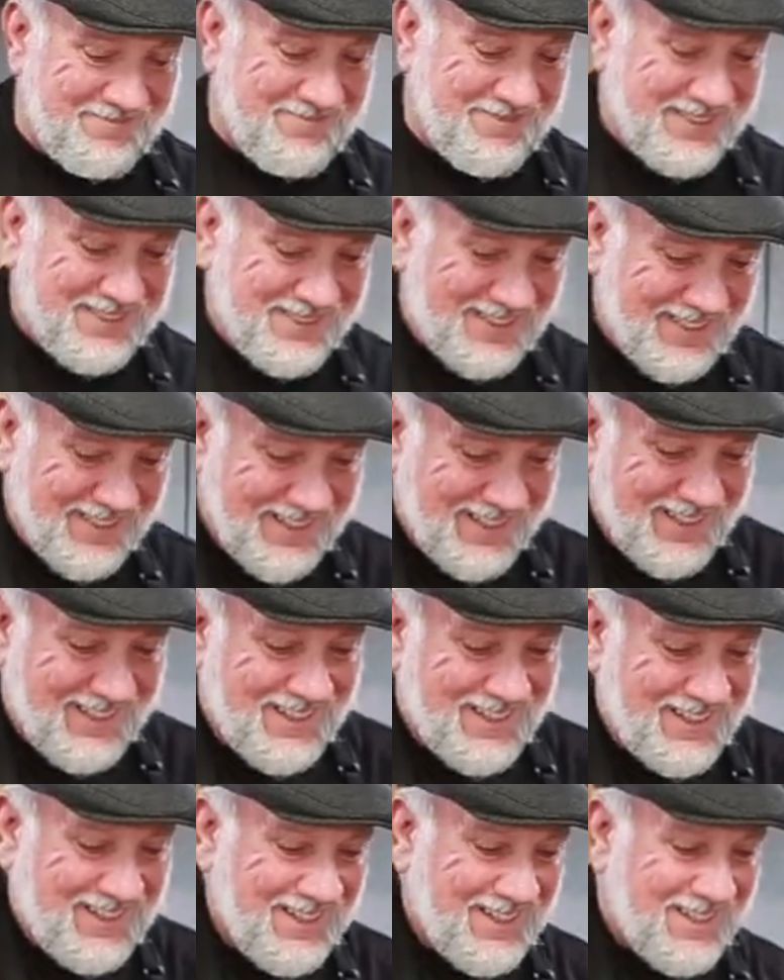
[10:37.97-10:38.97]

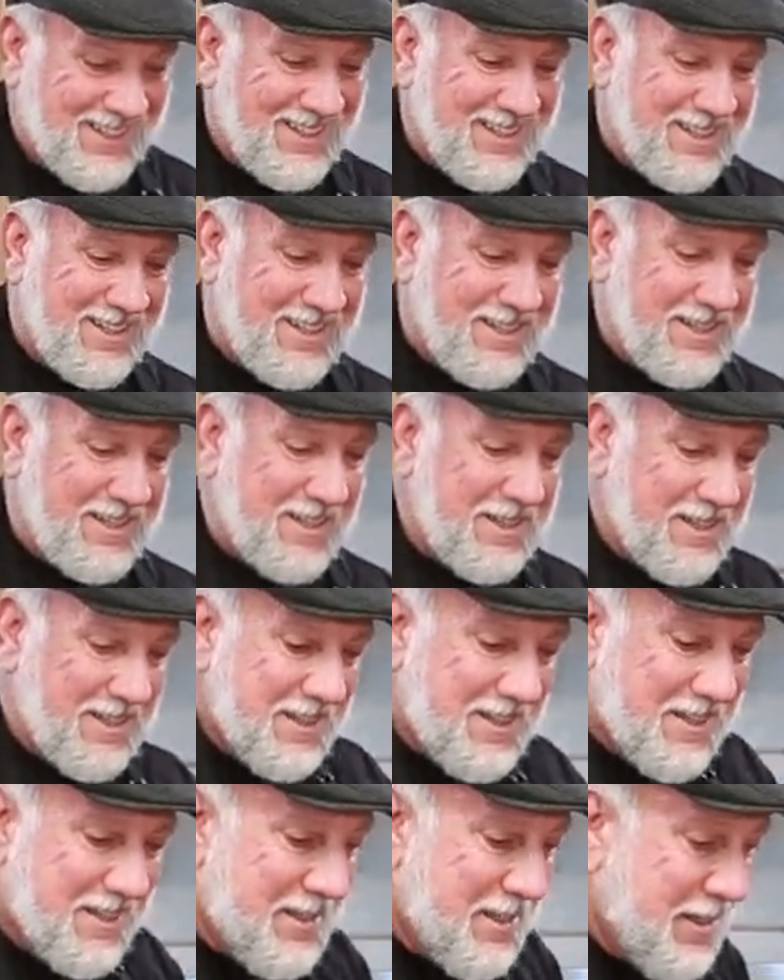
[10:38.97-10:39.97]

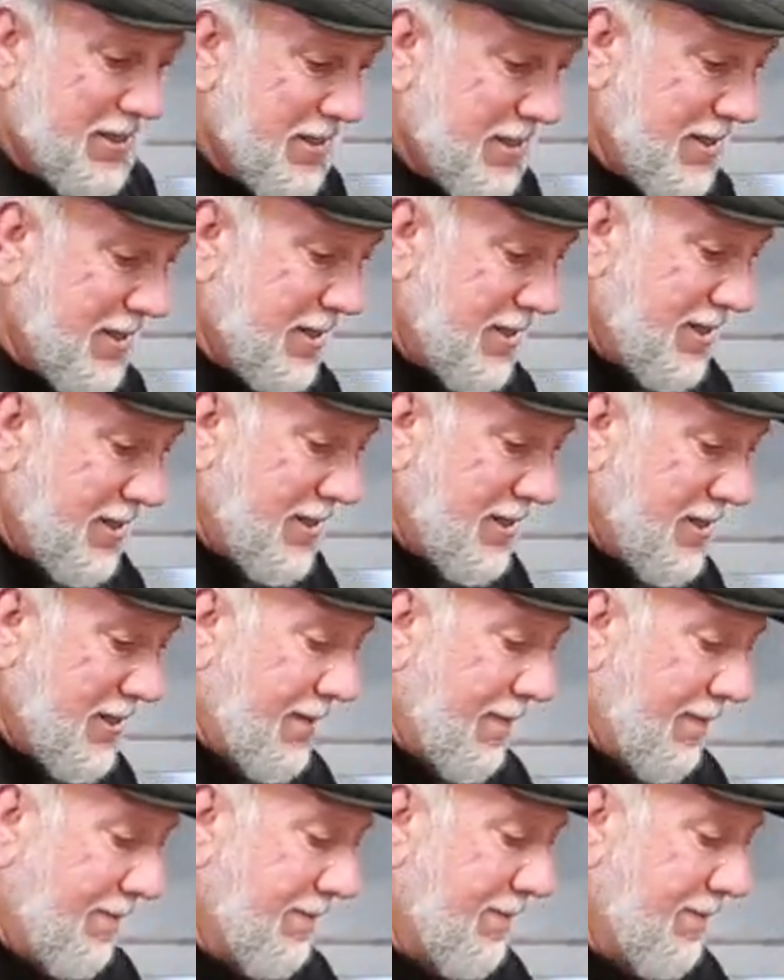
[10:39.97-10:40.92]
Nothing is said.